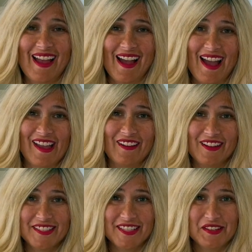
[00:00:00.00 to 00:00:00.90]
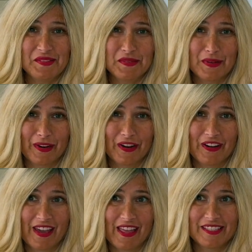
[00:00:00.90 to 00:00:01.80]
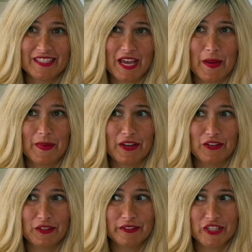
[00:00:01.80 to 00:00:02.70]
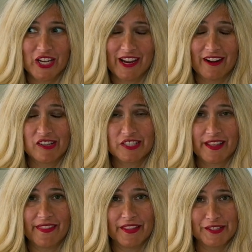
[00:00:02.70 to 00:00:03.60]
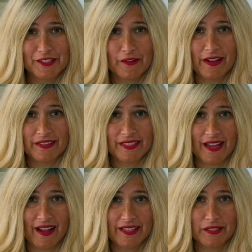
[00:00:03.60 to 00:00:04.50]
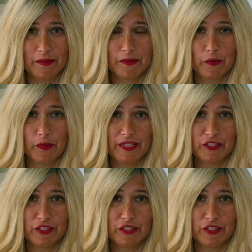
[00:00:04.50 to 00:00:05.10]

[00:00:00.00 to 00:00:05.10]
I also ordered some new chairs, and those are outside, so I'm going